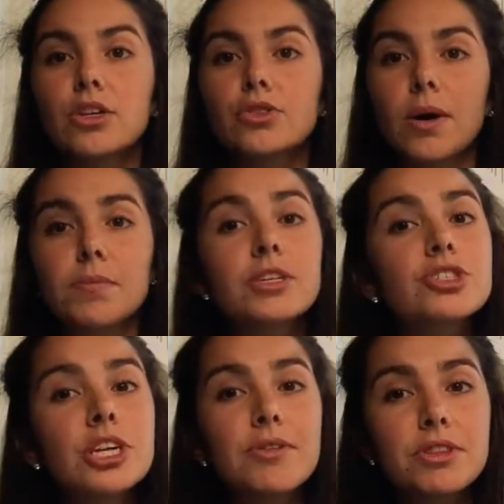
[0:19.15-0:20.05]
So I'm going to
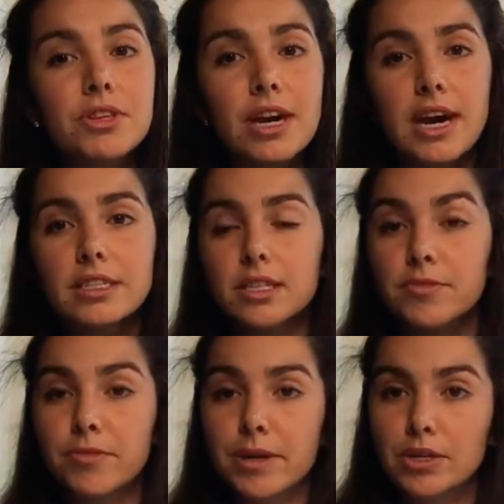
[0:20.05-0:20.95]
share with you guys
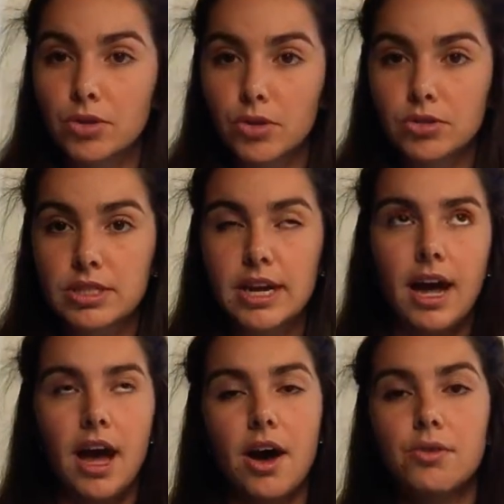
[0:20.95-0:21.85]
some of my notes, like
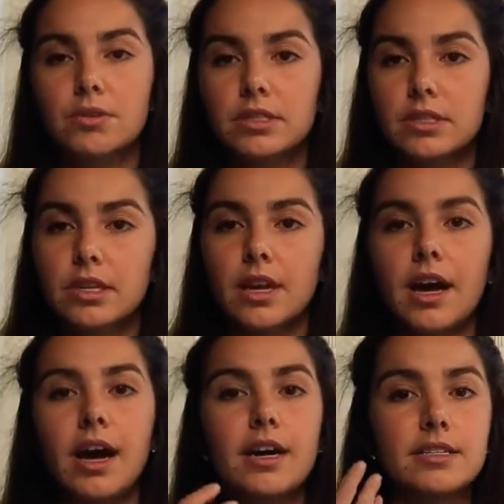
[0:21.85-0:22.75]
how
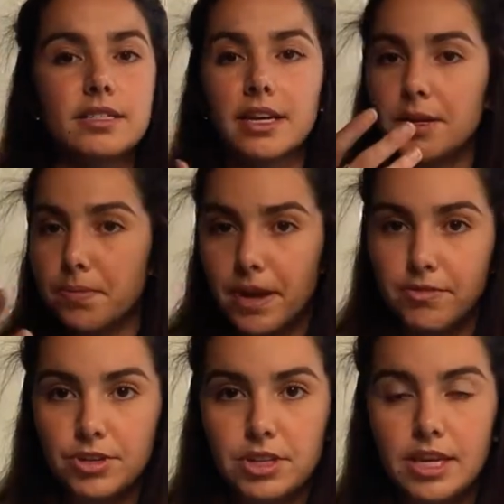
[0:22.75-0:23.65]
I set up
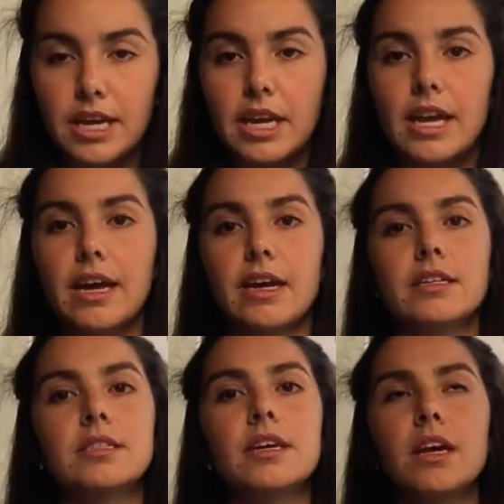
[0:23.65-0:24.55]
everything
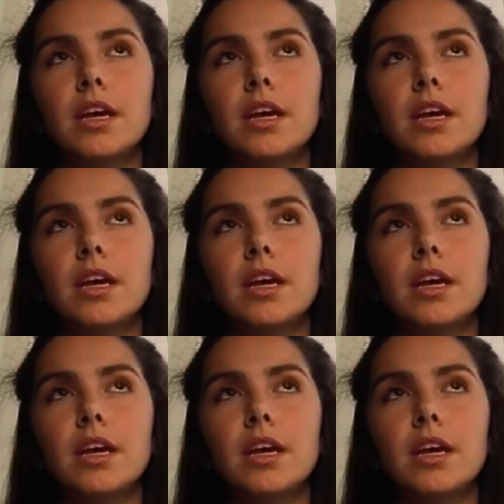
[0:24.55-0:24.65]
and